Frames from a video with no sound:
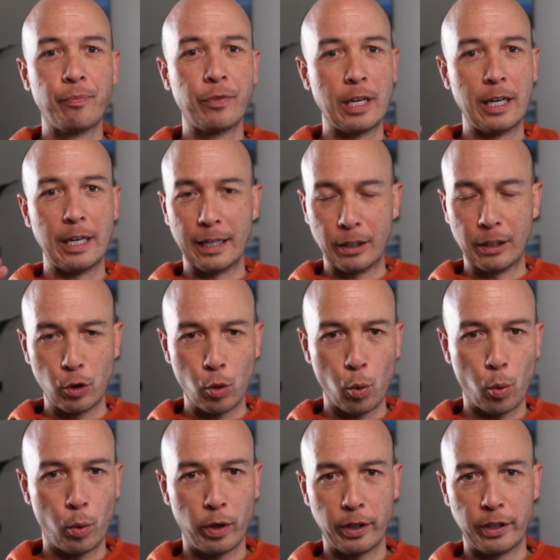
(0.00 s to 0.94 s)

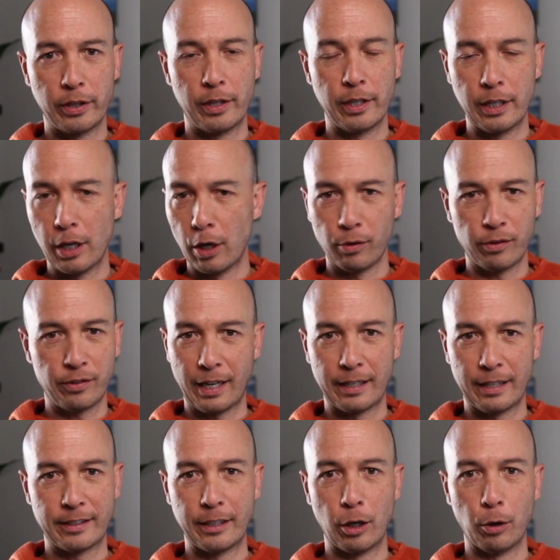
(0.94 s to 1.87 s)
Ignore the Yoast
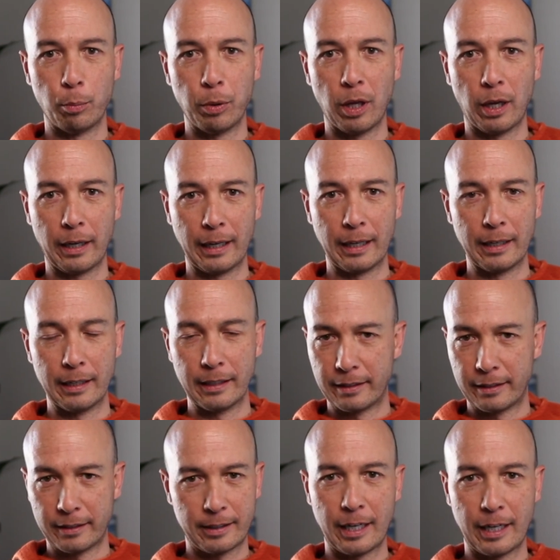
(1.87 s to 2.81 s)
SEO plugin.
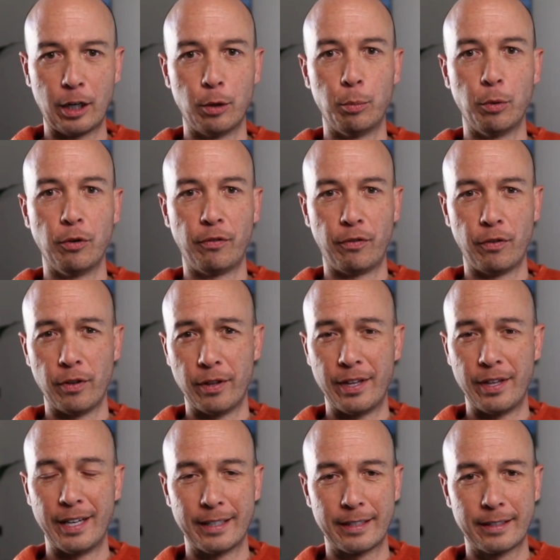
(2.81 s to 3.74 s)
It's terrible for
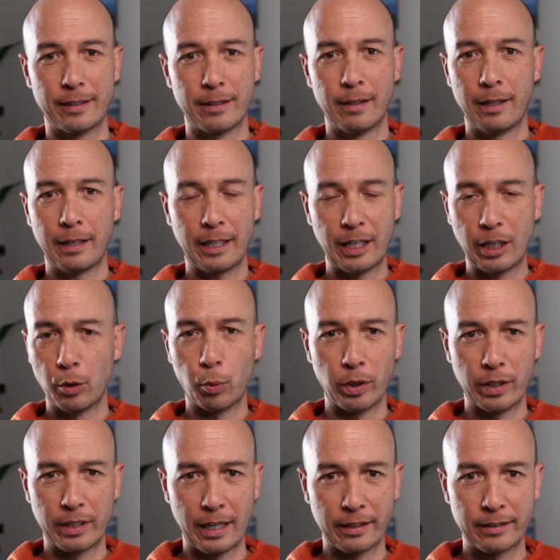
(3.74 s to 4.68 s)
this
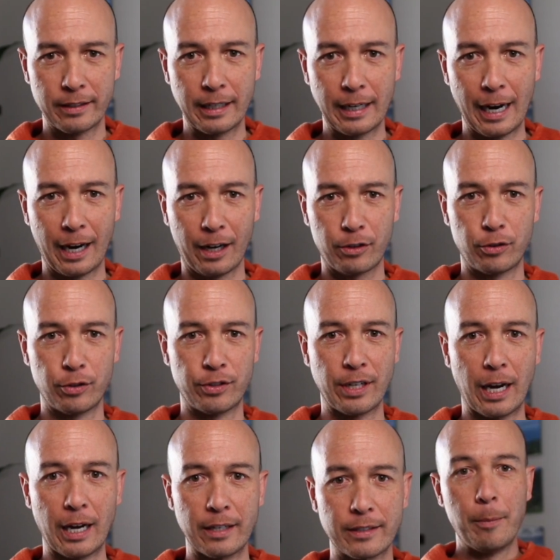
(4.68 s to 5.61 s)
keyword density
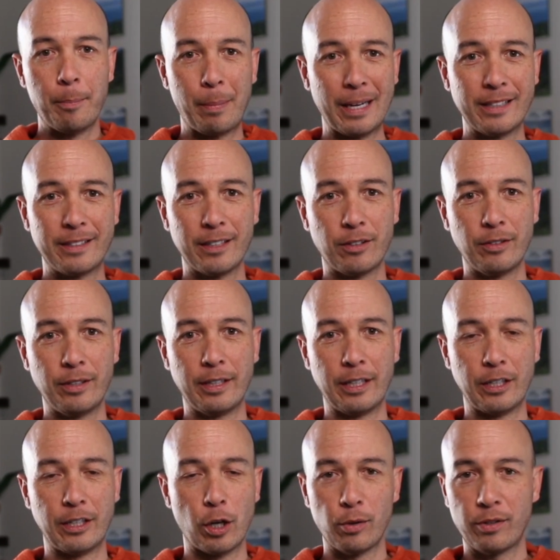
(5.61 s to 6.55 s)
exercise. Basically, the
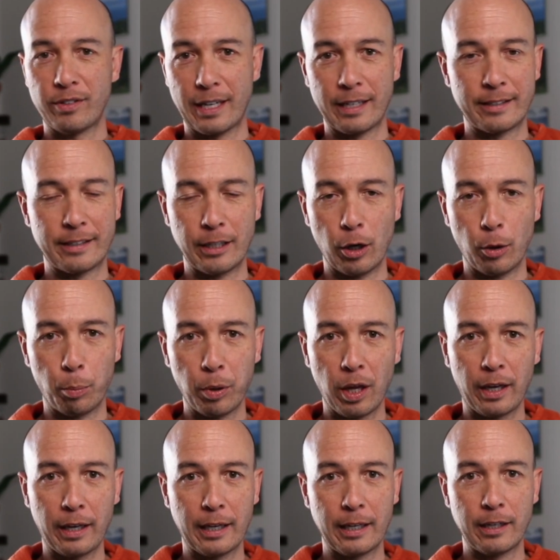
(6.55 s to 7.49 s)
Yoast SEO
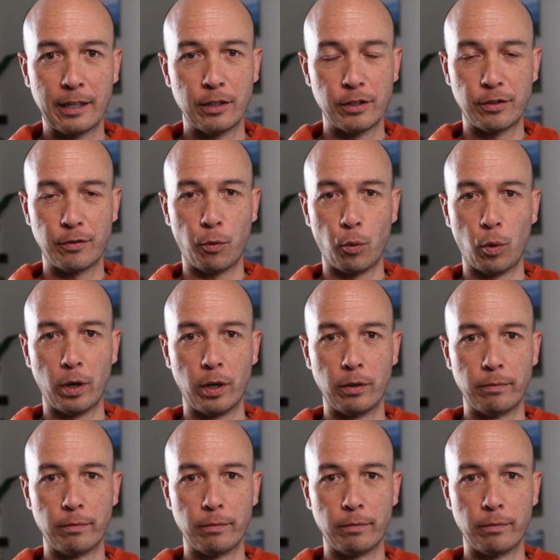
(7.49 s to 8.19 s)
plugin is for